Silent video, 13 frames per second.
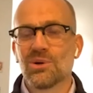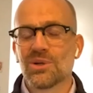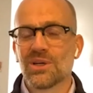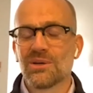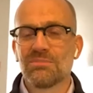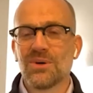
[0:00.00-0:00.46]

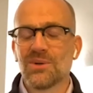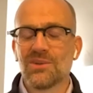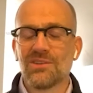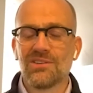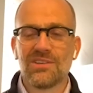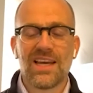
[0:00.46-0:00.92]
or a
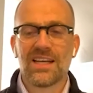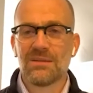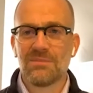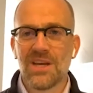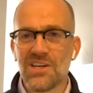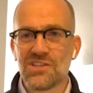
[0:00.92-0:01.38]
kids
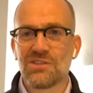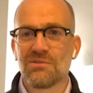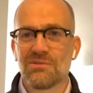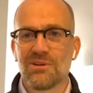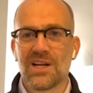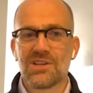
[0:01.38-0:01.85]

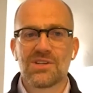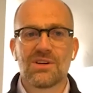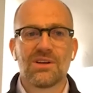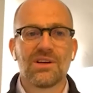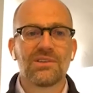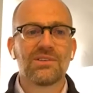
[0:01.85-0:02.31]
animation
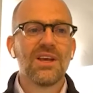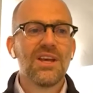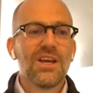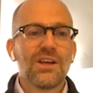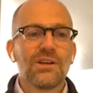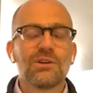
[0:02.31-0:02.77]
franchise.
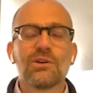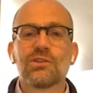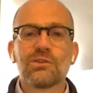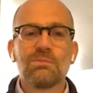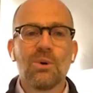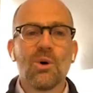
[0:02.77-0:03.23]
You know,
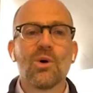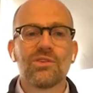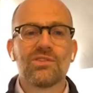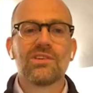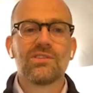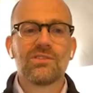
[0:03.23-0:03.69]

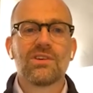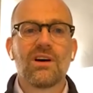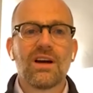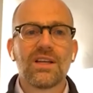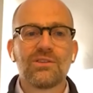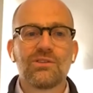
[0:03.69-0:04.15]
sports is
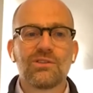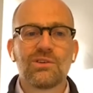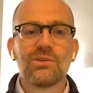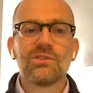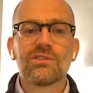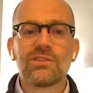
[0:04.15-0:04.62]
tied
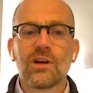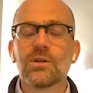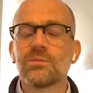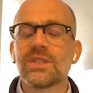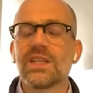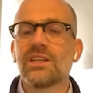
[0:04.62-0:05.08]
to
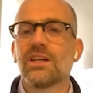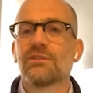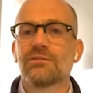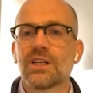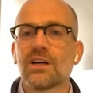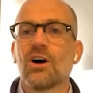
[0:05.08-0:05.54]
so many
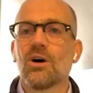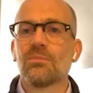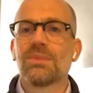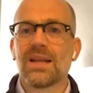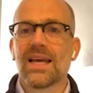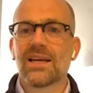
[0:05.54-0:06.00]
different
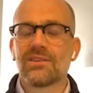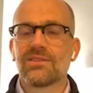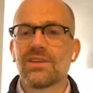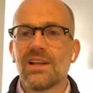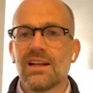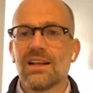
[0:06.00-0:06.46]

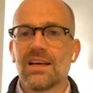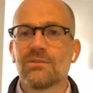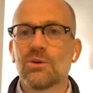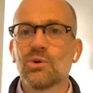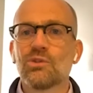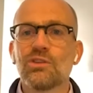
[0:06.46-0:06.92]
complex
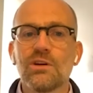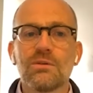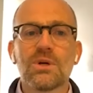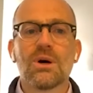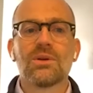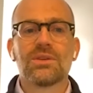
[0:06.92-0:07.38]
levels.
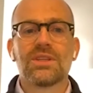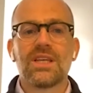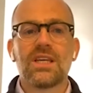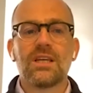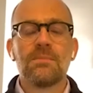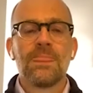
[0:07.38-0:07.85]
You've got
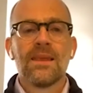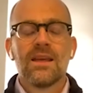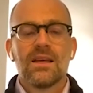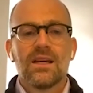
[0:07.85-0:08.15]
the